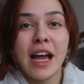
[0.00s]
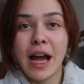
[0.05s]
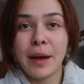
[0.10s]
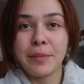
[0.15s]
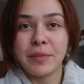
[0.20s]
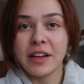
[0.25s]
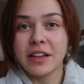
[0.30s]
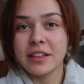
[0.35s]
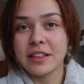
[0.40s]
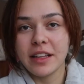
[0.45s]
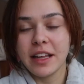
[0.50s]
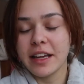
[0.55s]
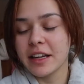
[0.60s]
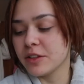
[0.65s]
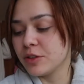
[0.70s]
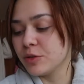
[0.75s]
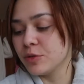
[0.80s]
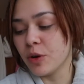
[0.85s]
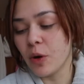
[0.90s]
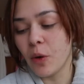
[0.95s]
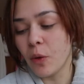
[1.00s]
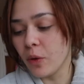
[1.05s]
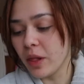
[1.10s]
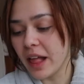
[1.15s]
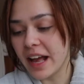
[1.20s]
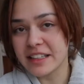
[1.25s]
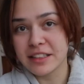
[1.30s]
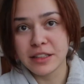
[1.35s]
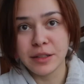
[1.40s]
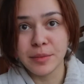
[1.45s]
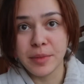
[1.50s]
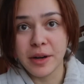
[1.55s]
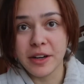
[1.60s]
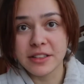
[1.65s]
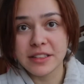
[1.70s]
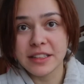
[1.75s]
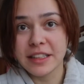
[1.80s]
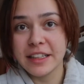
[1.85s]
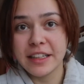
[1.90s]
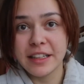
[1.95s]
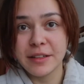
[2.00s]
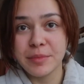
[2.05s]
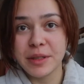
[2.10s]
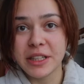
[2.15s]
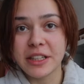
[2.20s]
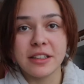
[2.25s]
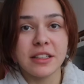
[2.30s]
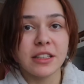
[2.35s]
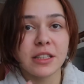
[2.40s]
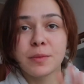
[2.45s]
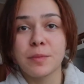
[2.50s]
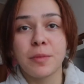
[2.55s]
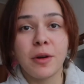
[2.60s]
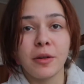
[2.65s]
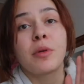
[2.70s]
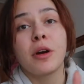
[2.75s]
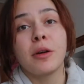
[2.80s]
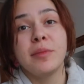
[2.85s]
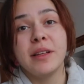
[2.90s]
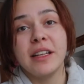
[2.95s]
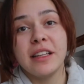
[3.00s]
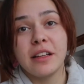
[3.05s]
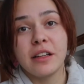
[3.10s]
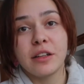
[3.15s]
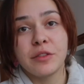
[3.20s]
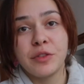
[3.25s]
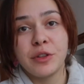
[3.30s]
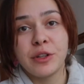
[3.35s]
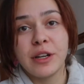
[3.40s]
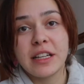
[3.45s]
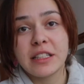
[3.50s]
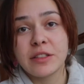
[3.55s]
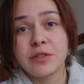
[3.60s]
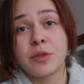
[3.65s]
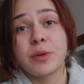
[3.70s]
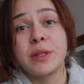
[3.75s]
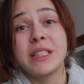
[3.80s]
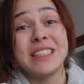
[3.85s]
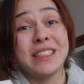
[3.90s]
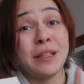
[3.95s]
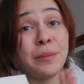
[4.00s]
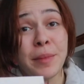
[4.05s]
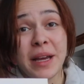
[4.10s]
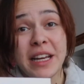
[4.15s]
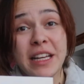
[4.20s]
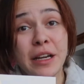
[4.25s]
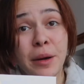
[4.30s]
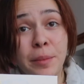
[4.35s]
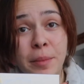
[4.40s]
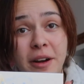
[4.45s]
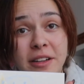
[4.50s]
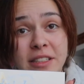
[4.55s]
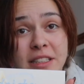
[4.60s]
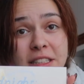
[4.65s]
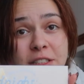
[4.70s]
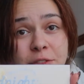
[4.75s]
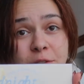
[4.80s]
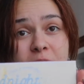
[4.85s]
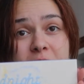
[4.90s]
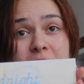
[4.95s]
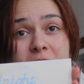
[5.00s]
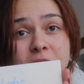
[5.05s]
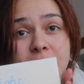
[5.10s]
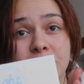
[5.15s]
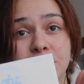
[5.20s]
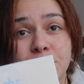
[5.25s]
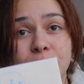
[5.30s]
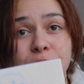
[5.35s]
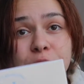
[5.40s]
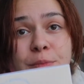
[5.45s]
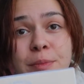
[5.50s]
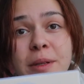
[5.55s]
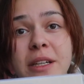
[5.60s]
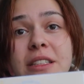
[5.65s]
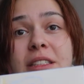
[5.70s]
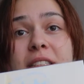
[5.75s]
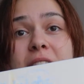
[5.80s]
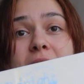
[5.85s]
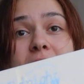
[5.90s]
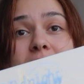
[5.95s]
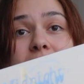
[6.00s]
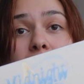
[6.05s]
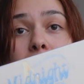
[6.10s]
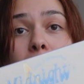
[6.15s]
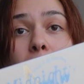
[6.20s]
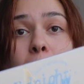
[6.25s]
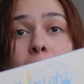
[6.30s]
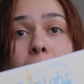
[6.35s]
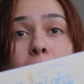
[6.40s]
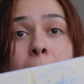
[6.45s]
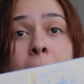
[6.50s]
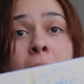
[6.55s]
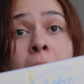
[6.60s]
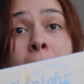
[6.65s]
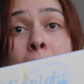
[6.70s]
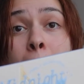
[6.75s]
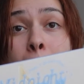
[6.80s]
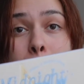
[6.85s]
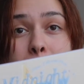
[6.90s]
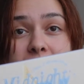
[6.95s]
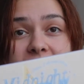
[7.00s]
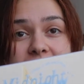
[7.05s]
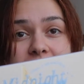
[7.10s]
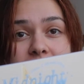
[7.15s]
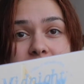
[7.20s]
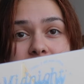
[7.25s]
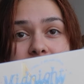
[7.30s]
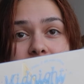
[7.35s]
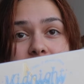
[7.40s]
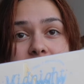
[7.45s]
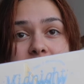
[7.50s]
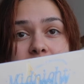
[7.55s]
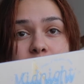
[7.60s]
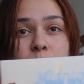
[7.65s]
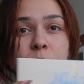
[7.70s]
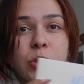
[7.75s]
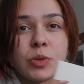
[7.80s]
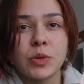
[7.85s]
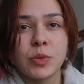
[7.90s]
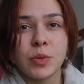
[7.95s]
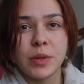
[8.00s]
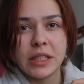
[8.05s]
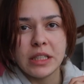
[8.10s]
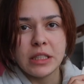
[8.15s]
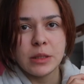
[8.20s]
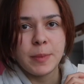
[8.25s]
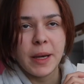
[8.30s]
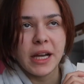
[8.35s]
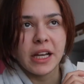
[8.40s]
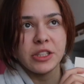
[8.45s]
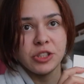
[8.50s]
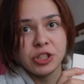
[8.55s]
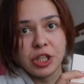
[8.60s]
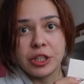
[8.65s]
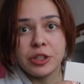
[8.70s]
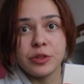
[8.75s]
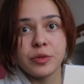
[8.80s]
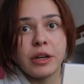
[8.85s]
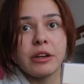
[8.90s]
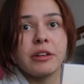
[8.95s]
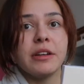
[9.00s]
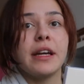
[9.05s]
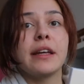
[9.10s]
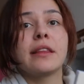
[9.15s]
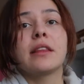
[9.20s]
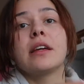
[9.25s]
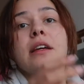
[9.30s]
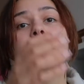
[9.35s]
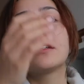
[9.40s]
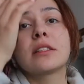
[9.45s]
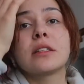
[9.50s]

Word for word: I'm not gonna like do a whole ass unboxing, because pro probably a lot of you guys have already seen many unboxings for these on YouTube, because this is the album Midnight Guest, which was released back in January, I think.